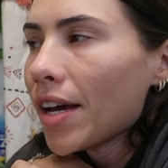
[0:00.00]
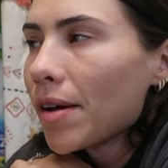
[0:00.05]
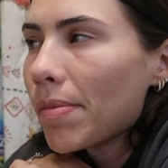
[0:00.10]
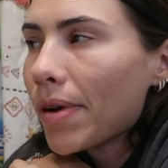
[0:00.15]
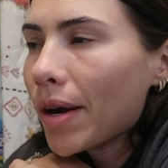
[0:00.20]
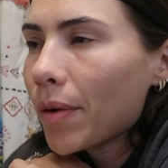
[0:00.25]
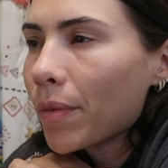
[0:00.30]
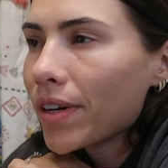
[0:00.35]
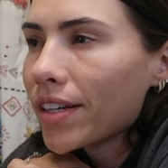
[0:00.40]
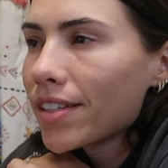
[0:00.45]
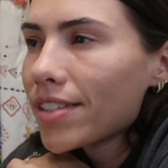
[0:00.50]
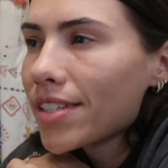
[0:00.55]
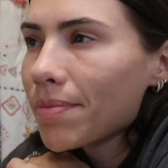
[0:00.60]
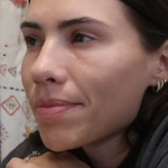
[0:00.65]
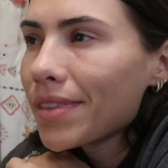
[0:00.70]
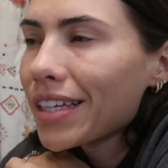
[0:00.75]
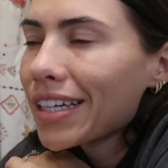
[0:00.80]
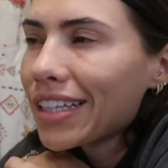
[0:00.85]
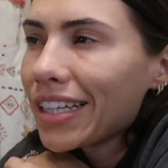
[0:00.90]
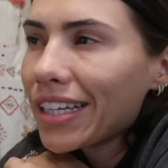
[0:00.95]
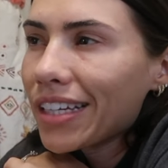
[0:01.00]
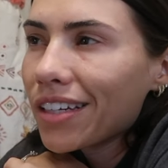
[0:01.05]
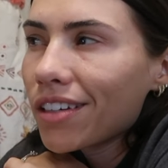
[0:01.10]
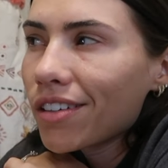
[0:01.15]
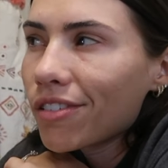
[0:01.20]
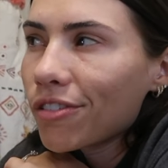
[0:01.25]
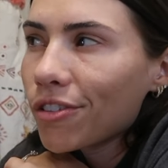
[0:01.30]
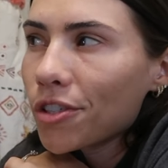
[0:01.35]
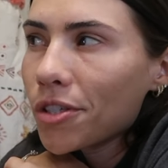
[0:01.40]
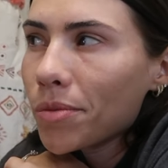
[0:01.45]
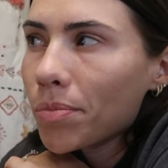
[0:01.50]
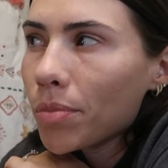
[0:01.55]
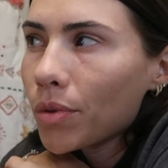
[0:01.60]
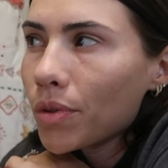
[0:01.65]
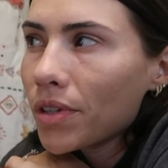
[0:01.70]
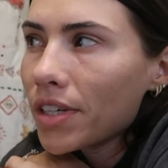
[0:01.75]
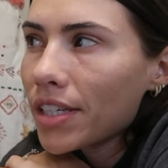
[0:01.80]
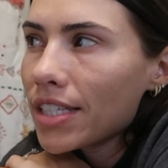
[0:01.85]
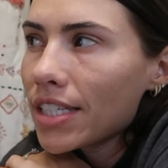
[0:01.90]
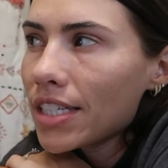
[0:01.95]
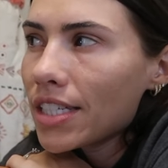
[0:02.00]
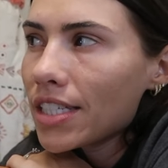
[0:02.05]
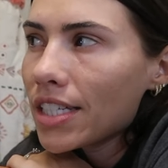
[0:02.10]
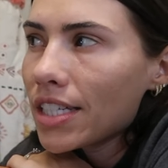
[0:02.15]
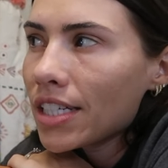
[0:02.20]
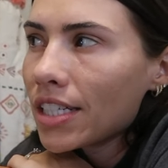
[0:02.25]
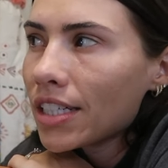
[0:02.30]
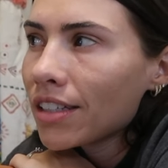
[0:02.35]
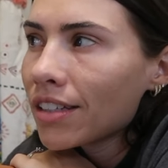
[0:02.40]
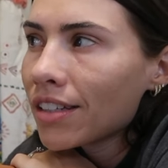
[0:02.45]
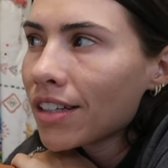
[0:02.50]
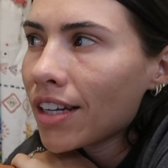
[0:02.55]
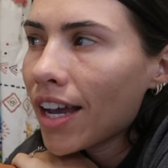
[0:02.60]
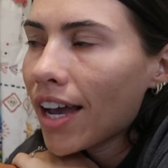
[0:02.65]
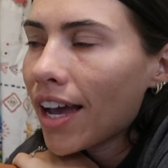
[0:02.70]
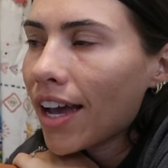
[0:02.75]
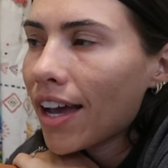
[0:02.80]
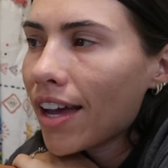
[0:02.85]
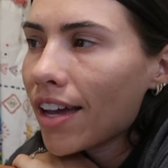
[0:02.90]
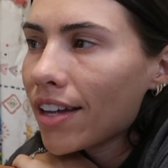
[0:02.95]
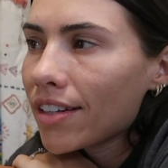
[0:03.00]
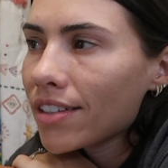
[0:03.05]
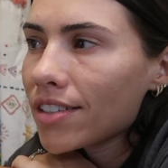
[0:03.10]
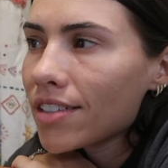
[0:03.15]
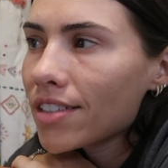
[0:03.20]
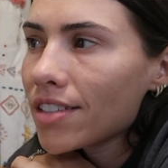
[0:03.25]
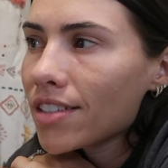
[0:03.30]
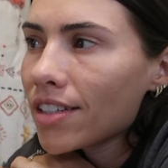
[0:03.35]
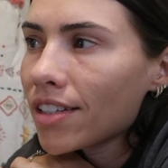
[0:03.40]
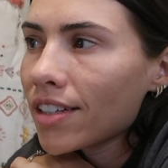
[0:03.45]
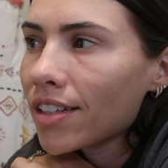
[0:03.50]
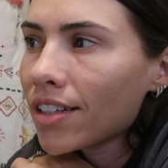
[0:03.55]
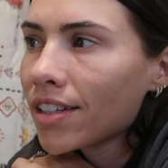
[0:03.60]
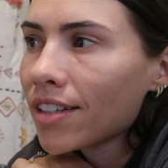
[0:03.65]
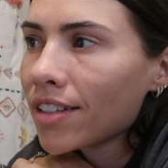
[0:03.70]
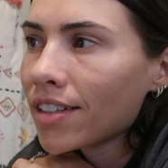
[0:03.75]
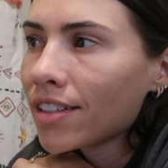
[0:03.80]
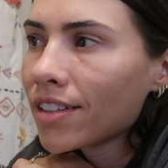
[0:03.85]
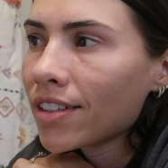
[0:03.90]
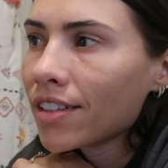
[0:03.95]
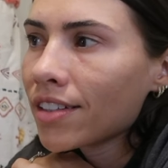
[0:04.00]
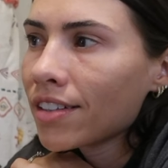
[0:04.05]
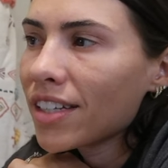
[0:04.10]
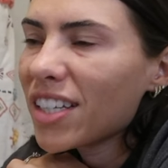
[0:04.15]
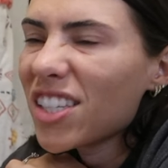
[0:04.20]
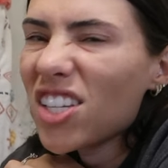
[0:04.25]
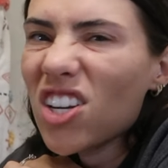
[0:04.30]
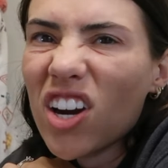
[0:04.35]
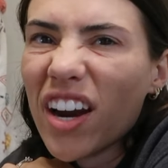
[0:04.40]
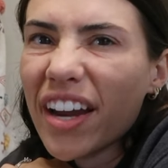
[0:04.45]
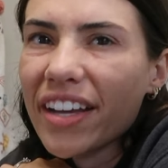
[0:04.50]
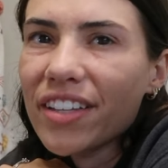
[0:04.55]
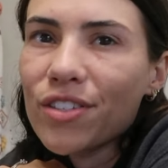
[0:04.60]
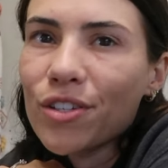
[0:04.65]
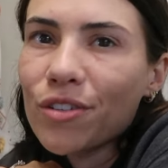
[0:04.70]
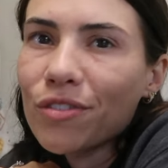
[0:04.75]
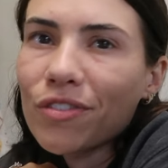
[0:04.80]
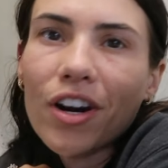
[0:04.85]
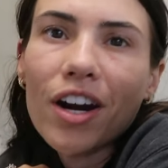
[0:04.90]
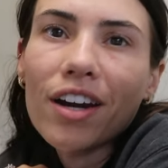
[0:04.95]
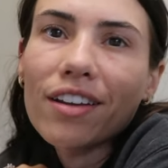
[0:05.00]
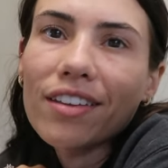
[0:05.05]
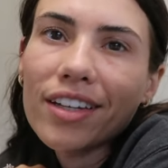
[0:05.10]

but I wanted something like for spooky season, and it's all right so far.